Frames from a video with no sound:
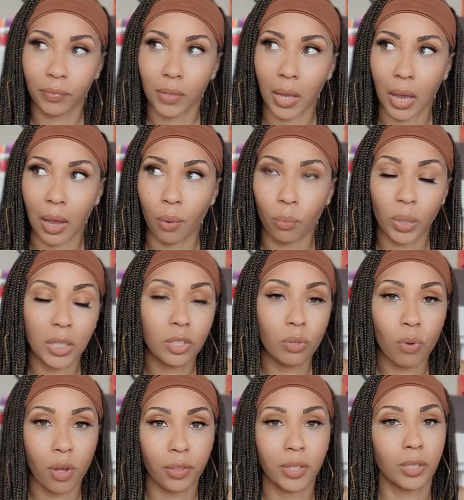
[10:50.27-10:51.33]
Like, we
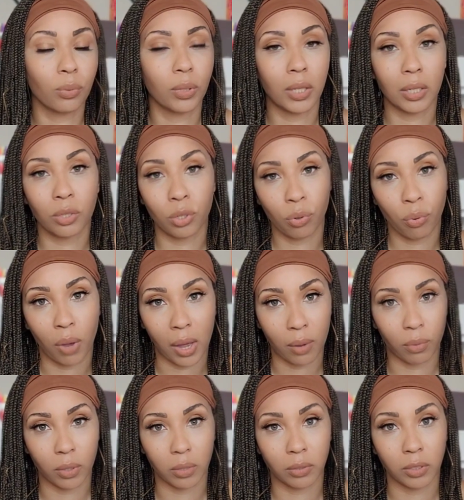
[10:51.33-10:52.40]
do all this within 2 hours.